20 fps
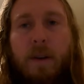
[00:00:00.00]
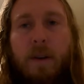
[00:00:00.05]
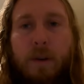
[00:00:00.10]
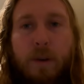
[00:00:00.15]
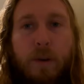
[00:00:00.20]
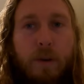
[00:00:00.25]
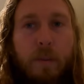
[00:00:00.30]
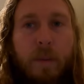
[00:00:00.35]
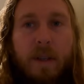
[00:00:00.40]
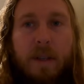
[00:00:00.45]

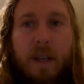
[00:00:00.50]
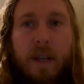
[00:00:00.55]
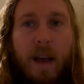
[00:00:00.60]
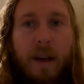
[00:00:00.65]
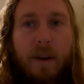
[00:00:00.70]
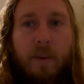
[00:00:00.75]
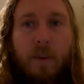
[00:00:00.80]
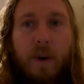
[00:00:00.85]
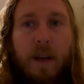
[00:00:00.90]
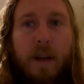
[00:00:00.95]
humans
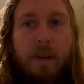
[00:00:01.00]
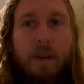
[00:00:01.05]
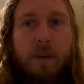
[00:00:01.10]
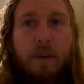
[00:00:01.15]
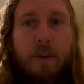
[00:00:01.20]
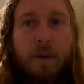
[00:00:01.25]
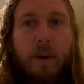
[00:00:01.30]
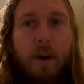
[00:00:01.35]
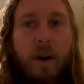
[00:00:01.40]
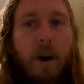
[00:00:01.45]
had
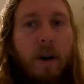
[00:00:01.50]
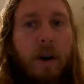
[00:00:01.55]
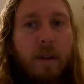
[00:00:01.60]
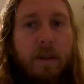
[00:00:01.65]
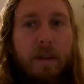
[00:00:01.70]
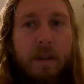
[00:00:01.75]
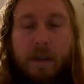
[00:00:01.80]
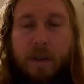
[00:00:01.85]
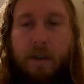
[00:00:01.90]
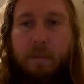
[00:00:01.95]
ways to
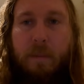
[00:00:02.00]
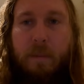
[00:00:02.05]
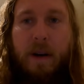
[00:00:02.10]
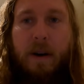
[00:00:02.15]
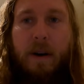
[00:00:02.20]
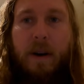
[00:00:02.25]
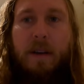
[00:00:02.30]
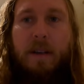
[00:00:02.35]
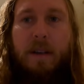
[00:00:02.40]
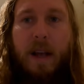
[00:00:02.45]
call this
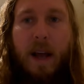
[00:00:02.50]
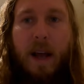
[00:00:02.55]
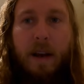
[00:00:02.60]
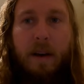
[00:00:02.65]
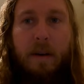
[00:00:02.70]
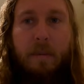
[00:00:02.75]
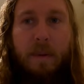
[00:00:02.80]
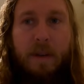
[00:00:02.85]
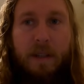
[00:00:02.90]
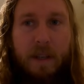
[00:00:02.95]
spirit
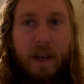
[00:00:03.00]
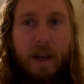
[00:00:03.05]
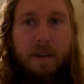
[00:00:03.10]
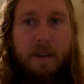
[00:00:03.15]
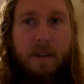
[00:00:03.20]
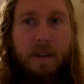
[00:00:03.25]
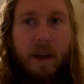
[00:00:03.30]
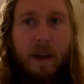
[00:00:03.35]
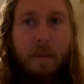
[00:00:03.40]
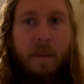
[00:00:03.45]
and
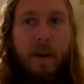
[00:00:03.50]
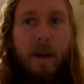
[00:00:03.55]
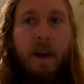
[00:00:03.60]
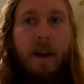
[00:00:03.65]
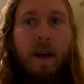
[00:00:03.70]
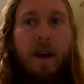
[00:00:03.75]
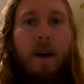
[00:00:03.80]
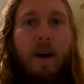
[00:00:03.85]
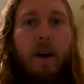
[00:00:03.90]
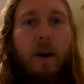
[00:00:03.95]
possess them.
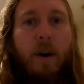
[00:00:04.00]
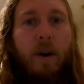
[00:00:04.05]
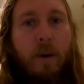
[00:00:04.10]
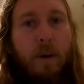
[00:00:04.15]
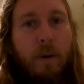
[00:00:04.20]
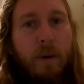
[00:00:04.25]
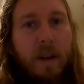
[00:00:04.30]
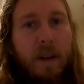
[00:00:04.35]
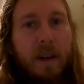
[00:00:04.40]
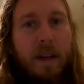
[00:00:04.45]

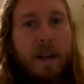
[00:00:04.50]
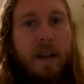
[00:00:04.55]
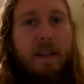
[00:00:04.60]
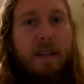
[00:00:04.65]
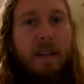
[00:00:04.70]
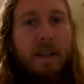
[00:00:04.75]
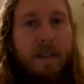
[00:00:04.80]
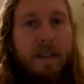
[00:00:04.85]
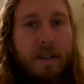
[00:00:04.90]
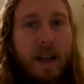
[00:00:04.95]
Odin
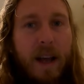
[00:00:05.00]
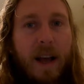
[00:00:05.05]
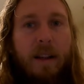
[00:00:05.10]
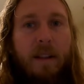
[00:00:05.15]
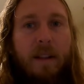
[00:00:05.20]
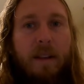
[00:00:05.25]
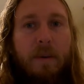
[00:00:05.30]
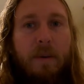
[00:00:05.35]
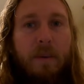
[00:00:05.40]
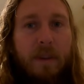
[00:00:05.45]
is
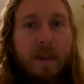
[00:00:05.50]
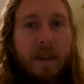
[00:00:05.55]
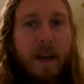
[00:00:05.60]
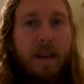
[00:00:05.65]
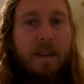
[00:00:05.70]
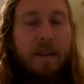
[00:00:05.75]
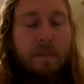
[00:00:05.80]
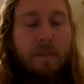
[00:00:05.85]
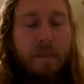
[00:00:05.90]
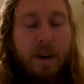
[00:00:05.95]
exactly what
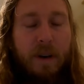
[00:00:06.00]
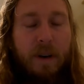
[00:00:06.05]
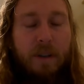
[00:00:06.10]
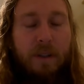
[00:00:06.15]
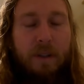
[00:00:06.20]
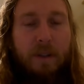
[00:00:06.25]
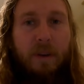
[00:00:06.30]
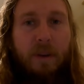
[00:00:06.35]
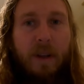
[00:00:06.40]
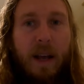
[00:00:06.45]
that
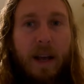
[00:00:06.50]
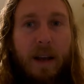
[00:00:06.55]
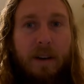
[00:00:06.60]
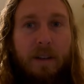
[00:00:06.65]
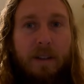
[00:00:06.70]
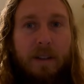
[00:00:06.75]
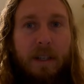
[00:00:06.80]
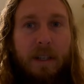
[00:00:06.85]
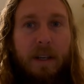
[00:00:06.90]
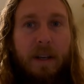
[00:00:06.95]
spiritual
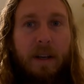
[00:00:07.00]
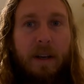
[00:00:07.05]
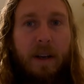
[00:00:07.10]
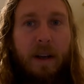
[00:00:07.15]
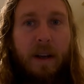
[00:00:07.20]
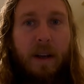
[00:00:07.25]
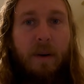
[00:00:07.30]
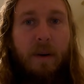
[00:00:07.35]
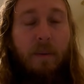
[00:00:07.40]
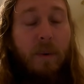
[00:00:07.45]
energy
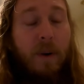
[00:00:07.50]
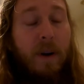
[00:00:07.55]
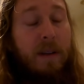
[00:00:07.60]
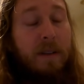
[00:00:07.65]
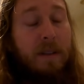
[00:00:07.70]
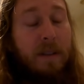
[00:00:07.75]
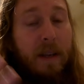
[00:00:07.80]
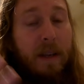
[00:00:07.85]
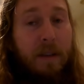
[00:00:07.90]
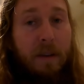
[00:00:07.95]

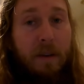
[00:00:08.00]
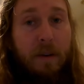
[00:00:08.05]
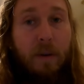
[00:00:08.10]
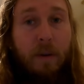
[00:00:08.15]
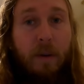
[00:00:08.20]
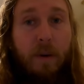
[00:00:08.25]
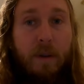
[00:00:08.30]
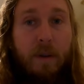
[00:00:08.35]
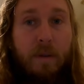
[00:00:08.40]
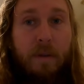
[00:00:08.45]
was in the
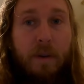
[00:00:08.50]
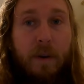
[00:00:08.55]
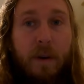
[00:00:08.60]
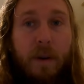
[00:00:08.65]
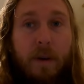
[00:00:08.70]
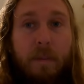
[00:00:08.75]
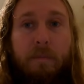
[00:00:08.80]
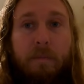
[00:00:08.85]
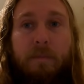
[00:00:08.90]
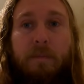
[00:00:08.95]
north of
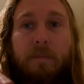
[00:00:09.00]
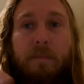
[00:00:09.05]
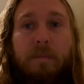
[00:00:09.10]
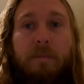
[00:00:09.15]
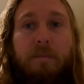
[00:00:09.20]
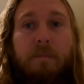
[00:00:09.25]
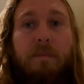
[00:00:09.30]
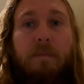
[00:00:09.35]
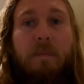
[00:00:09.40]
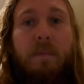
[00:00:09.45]
Europe,
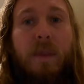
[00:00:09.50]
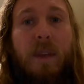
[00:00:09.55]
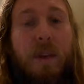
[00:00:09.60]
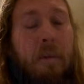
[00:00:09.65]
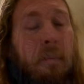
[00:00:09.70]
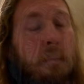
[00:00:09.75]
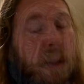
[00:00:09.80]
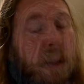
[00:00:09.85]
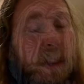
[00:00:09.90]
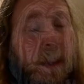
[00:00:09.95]

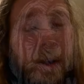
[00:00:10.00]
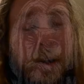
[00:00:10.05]
but